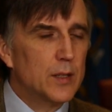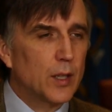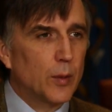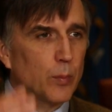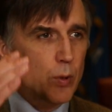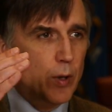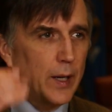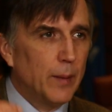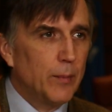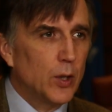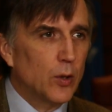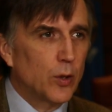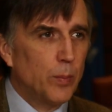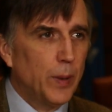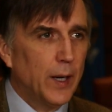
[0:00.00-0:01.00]
So the
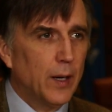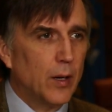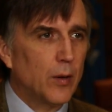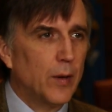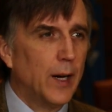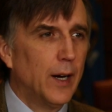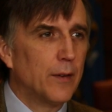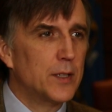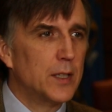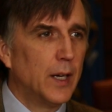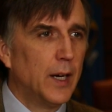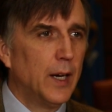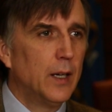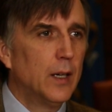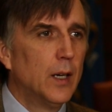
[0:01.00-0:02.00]
preambular paragraphs
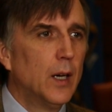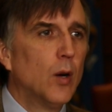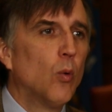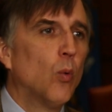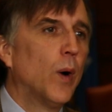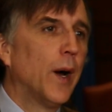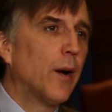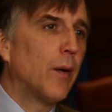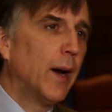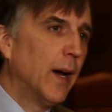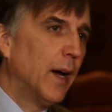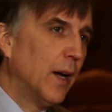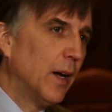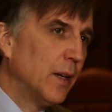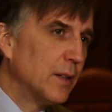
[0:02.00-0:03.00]
say,
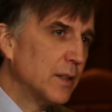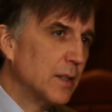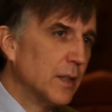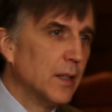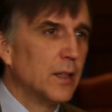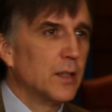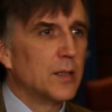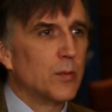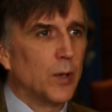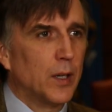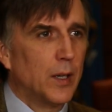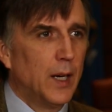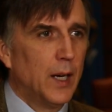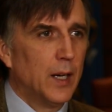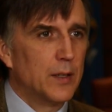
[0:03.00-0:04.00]
whereas this,
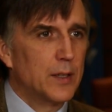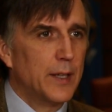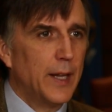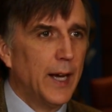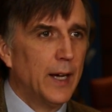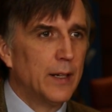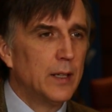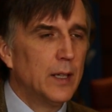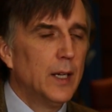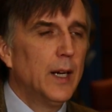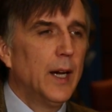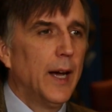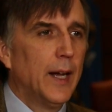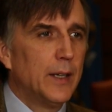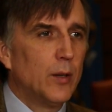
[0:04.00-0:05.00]
whereas that,
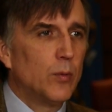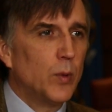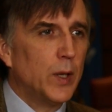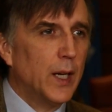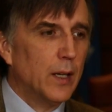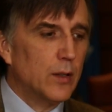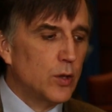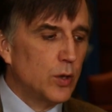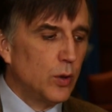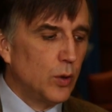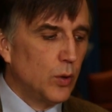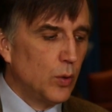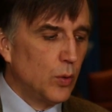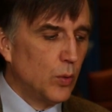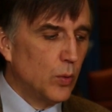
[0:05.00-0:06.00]
and then we get
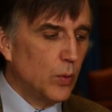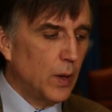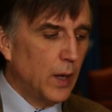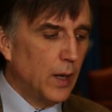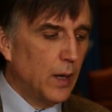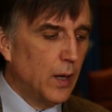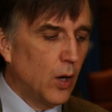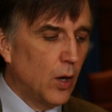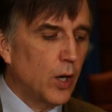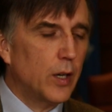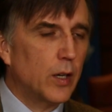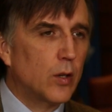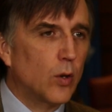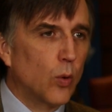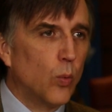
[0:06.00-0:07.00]
to
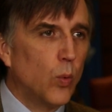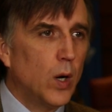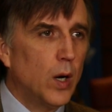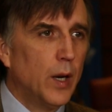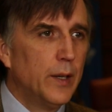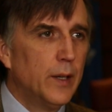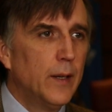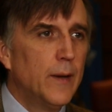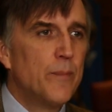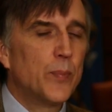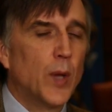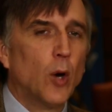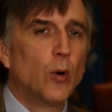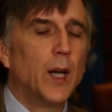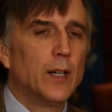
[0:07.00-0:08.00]
Article 1,
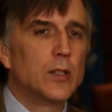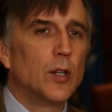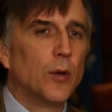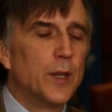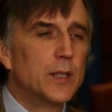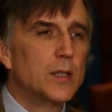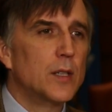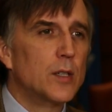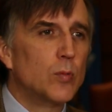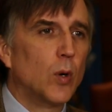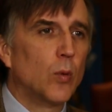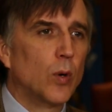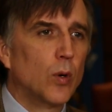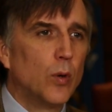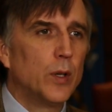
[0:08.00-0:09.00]
okay, so this is
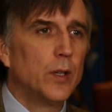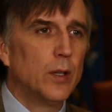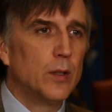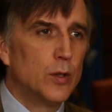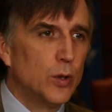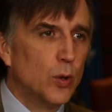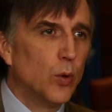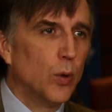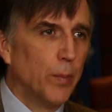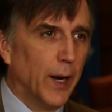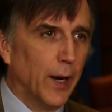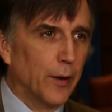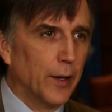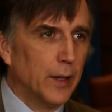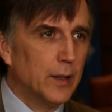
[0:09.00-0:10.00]
what we're going to do
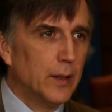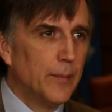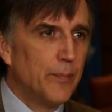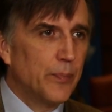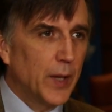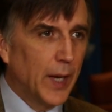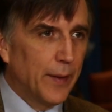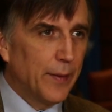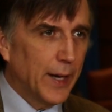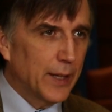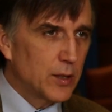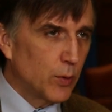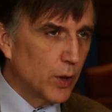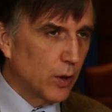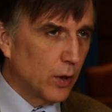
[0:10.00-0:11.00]
about it. And
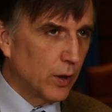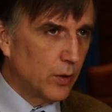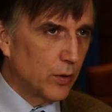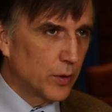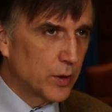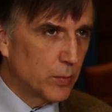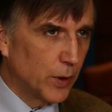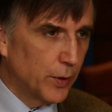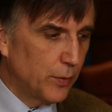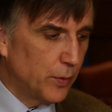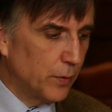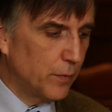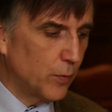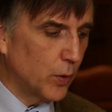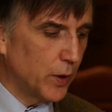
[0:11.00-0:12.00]
that's what Articles 1
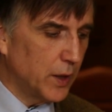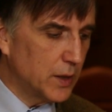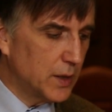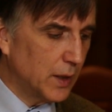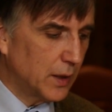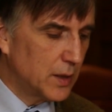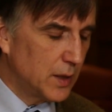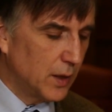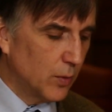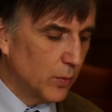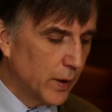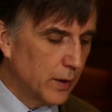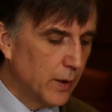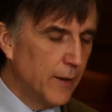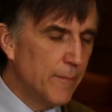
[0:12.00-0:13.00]
through 46 deal
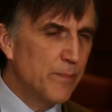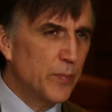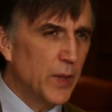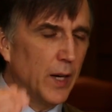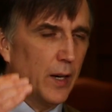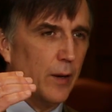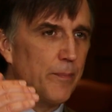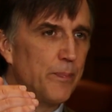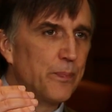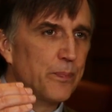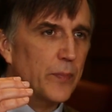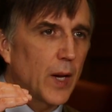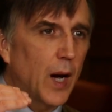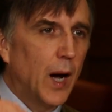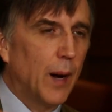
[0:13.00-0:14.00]
with. They're
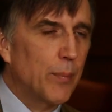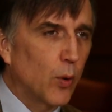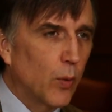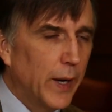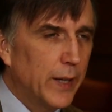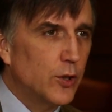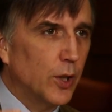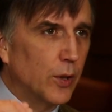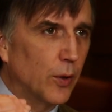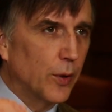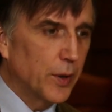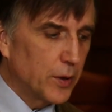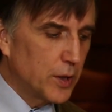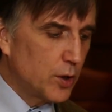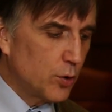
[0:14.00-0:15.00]

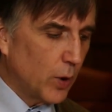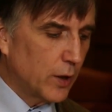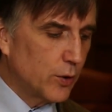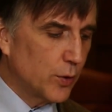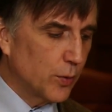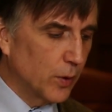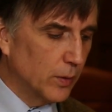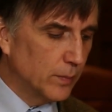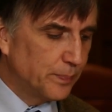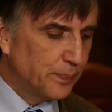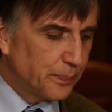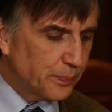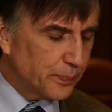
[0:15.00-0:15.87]
operational, they're structural.